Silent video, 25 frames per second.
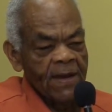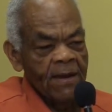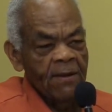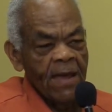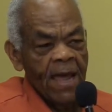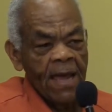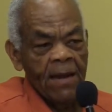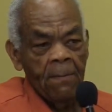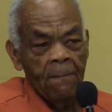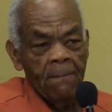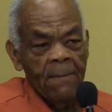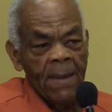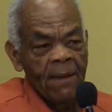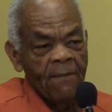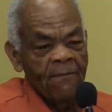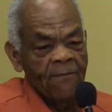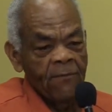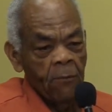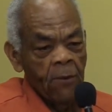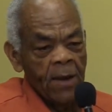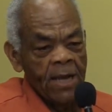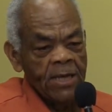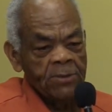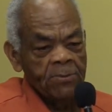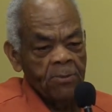They had a big
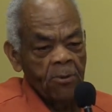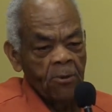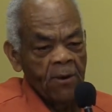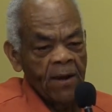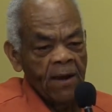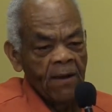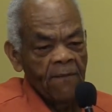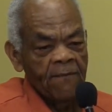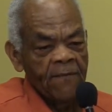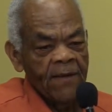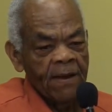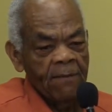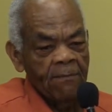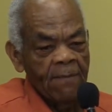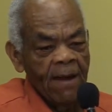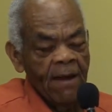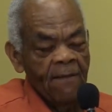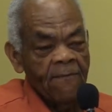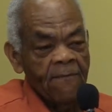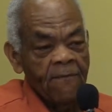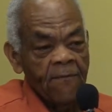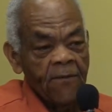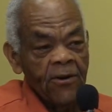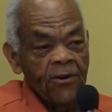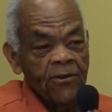4-H program. In fact, my
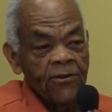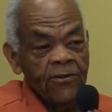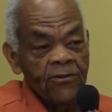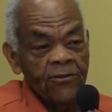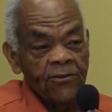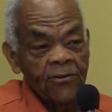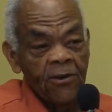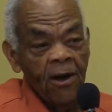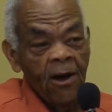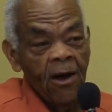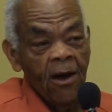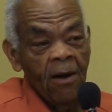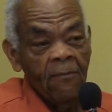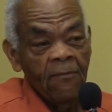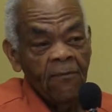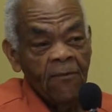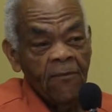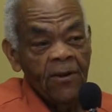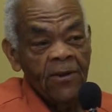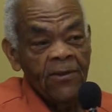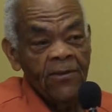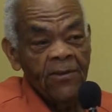first job,